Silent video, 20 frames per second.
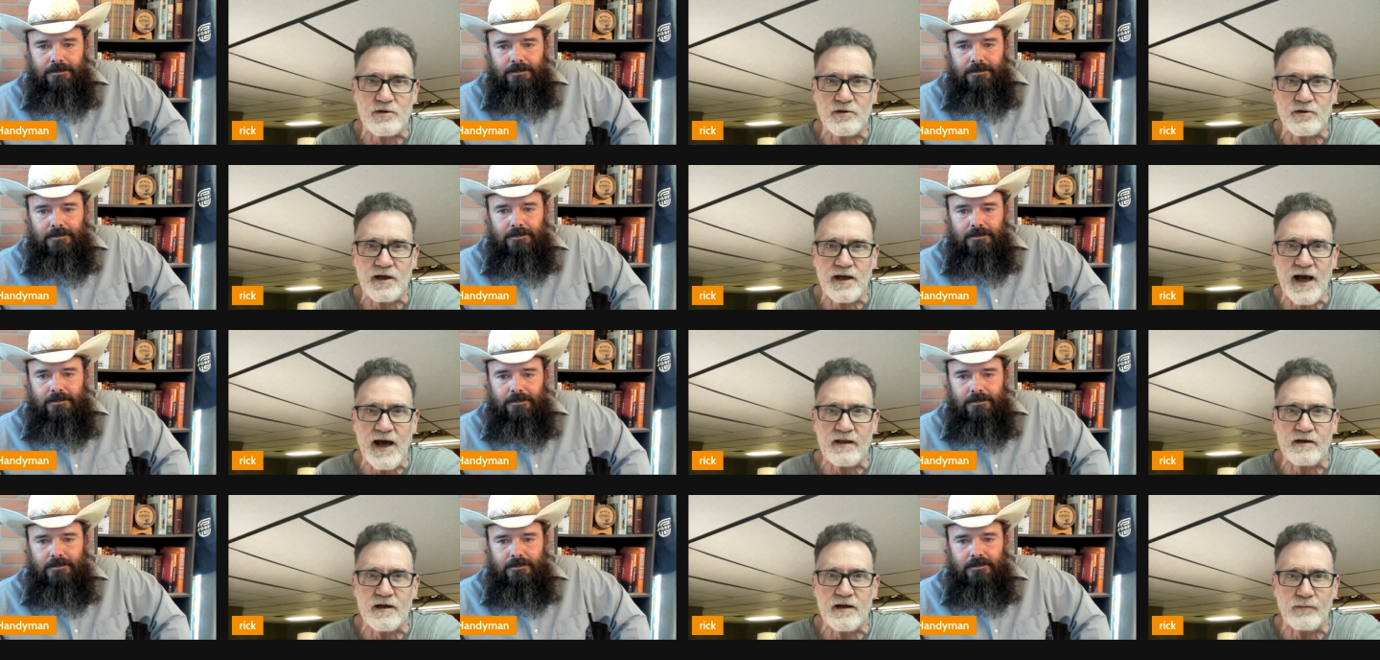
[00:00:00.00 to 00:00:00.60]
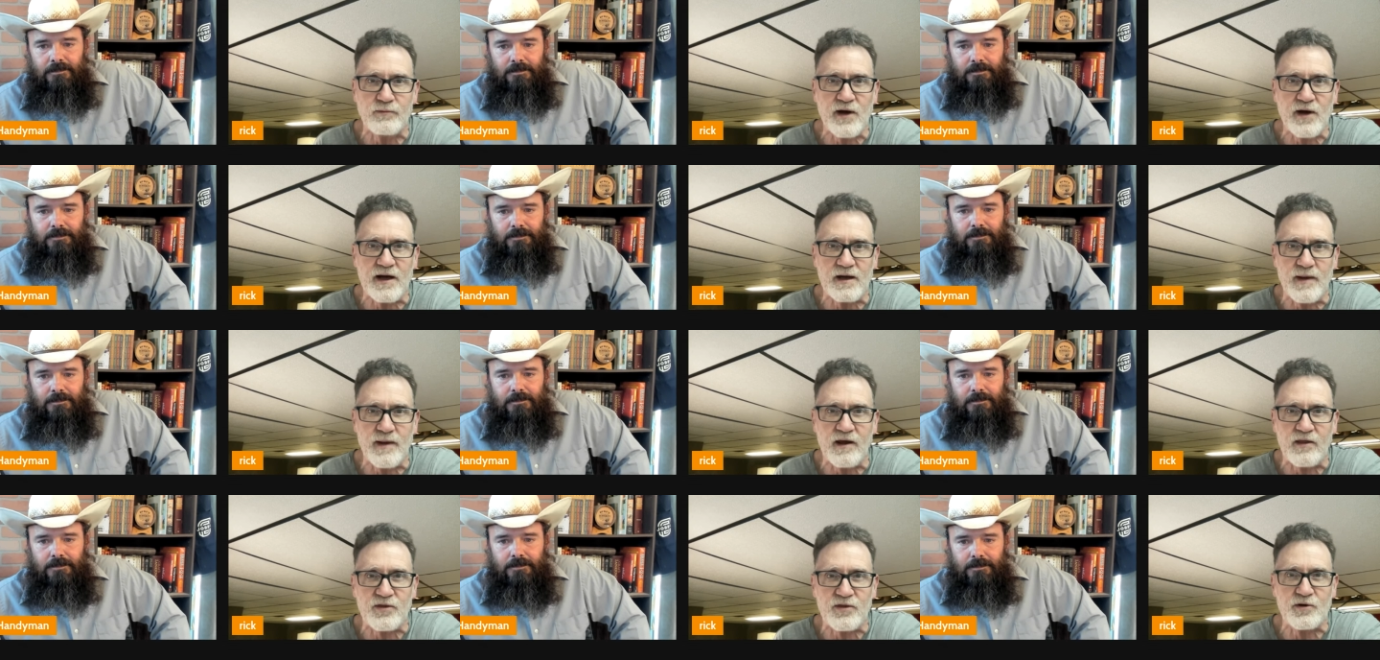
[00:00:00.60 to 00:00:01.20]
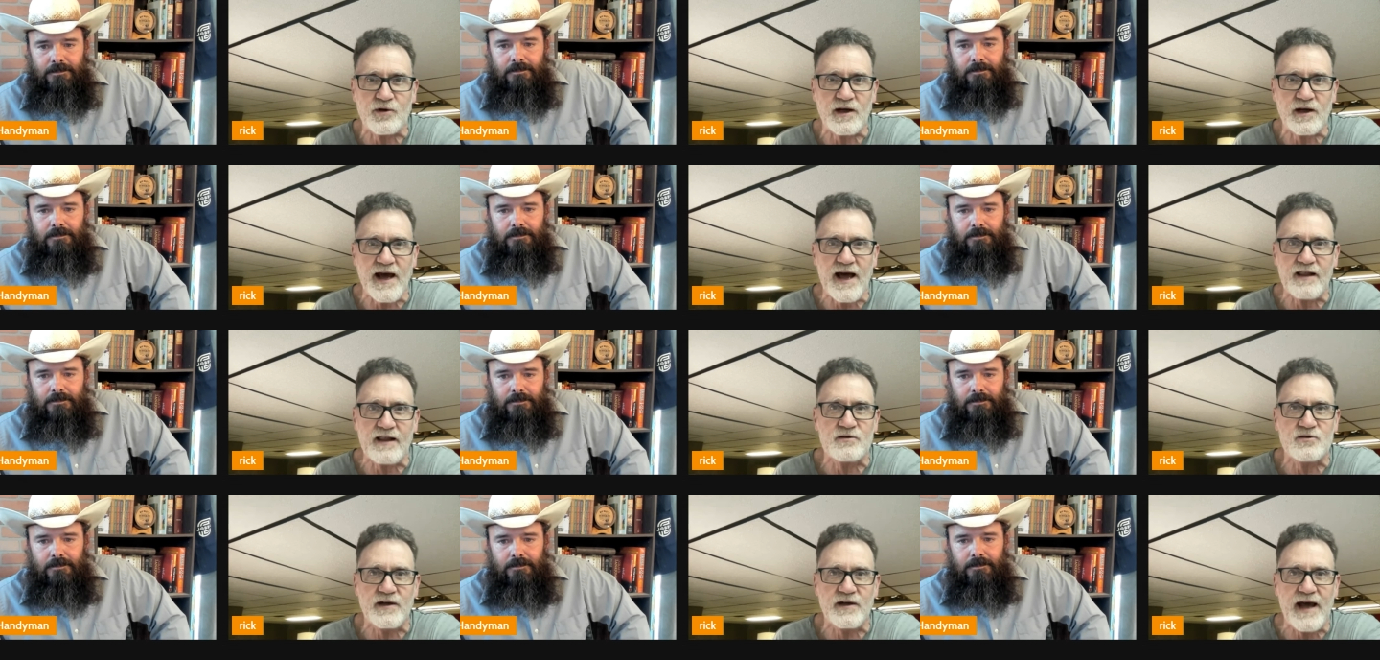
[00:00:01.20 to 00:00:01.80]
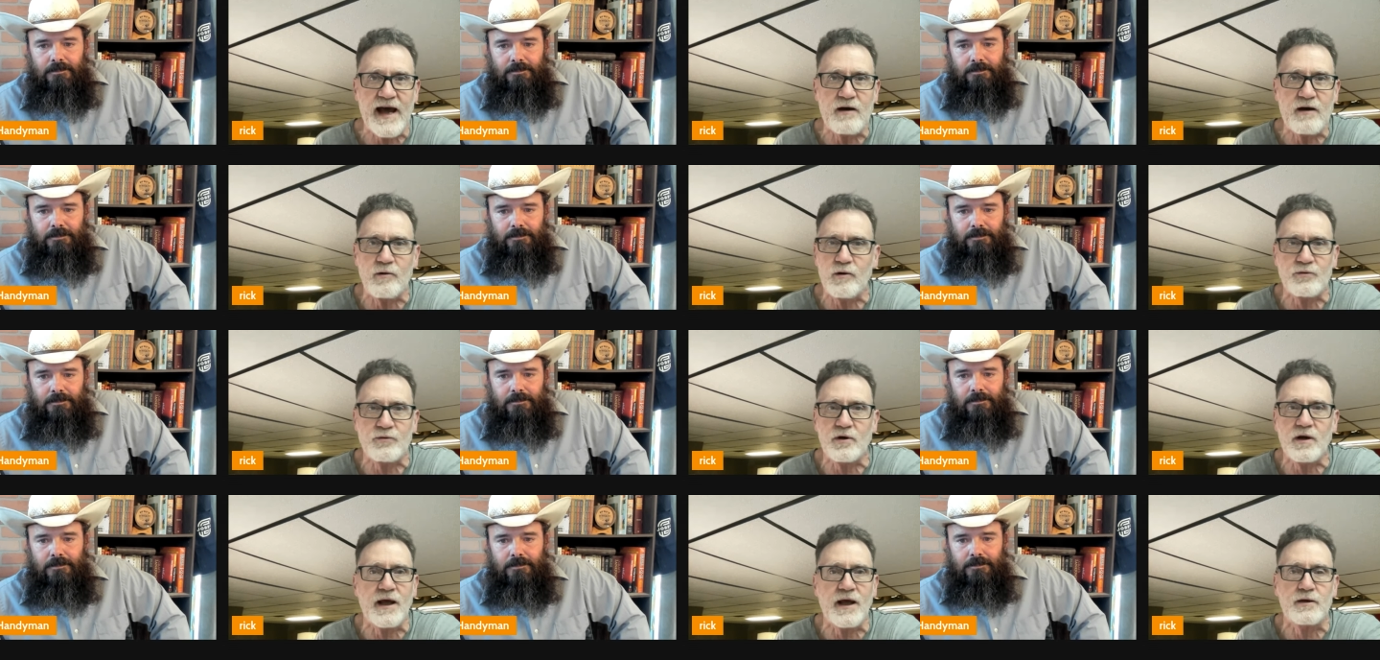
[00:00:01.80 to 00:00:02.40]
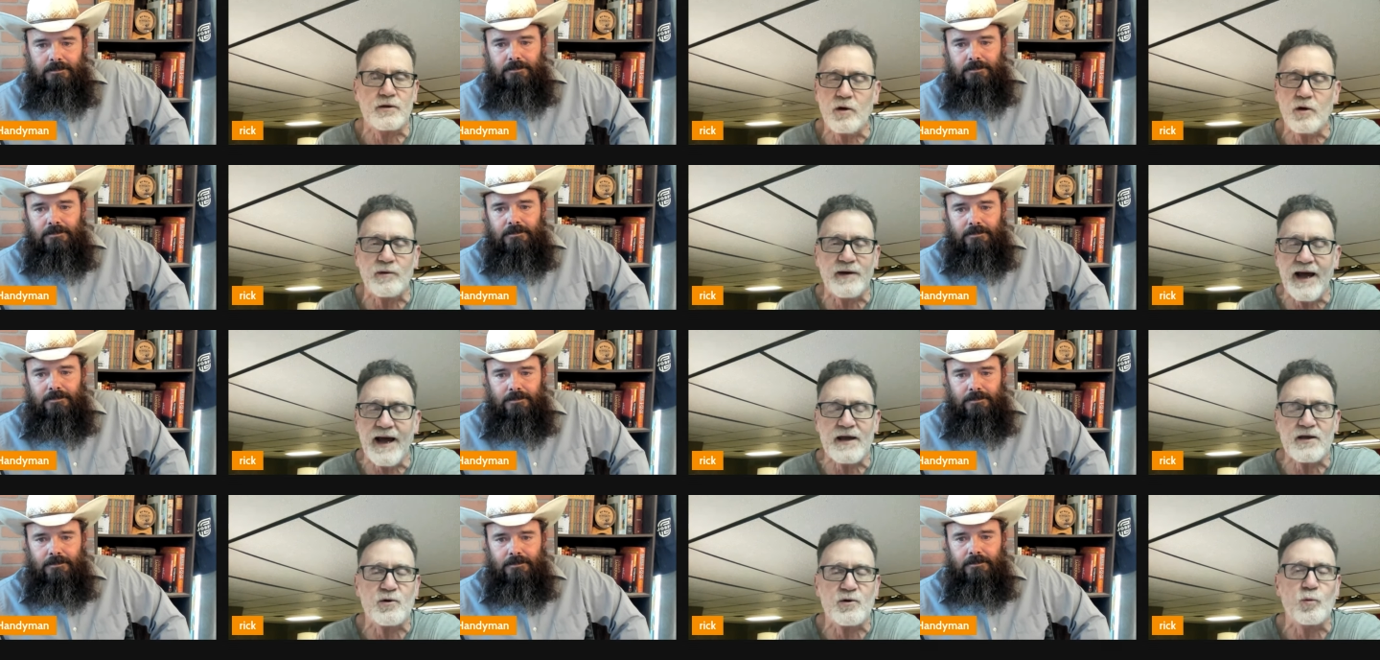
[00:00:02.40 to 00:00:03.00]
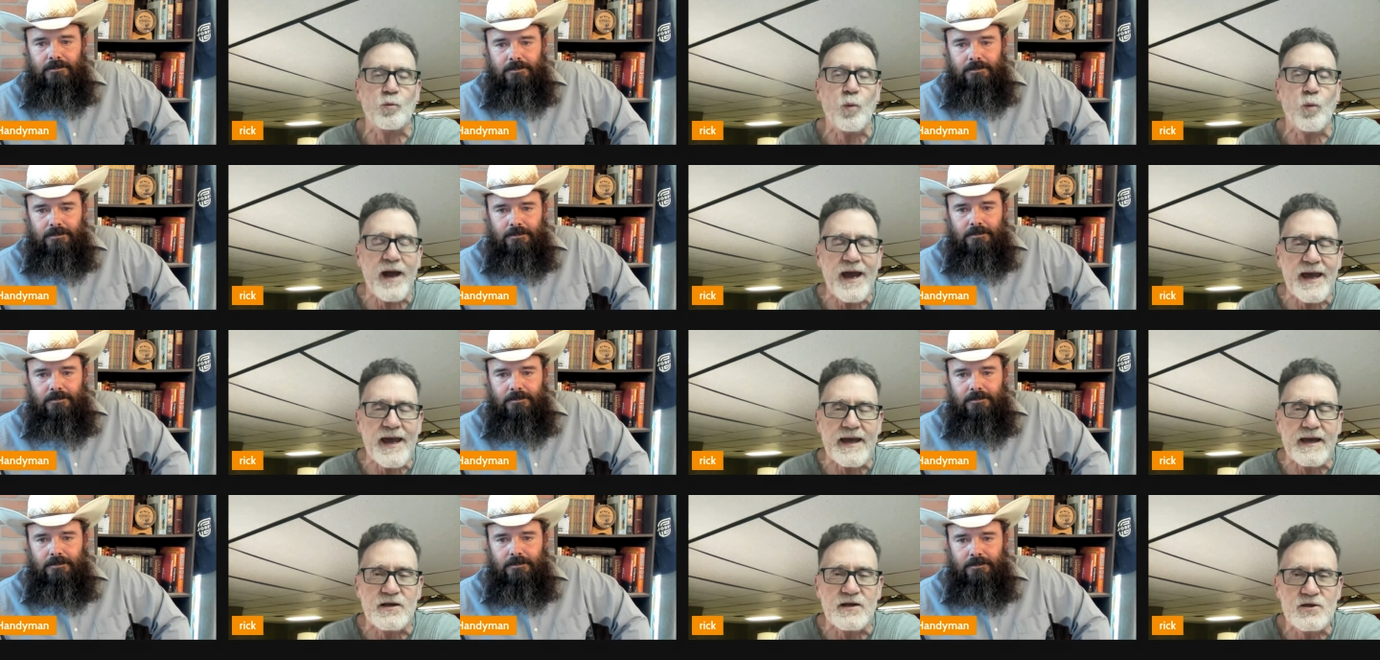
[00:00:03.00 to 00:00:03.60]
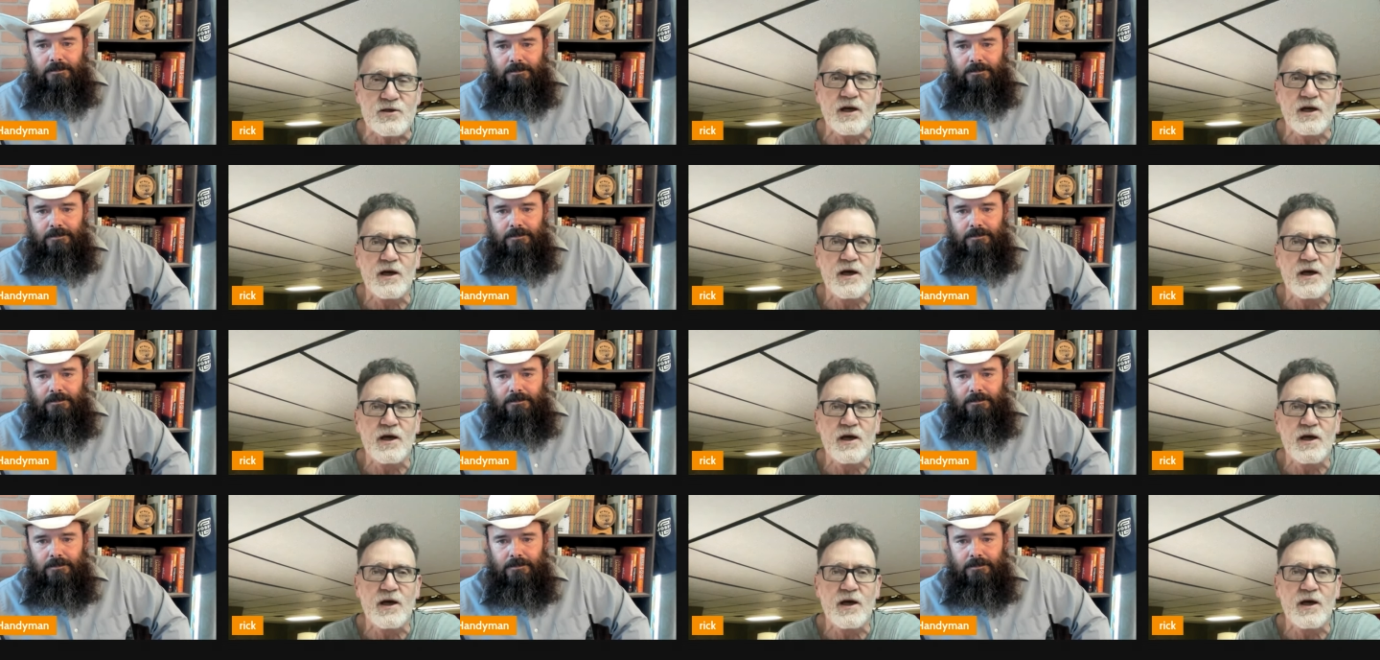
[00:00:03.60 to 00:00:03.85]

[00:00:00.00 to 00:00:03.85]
Speaker 1: thirty dollars. I'm trying to make thirty dollars an hour. And they're like, no, not your wage.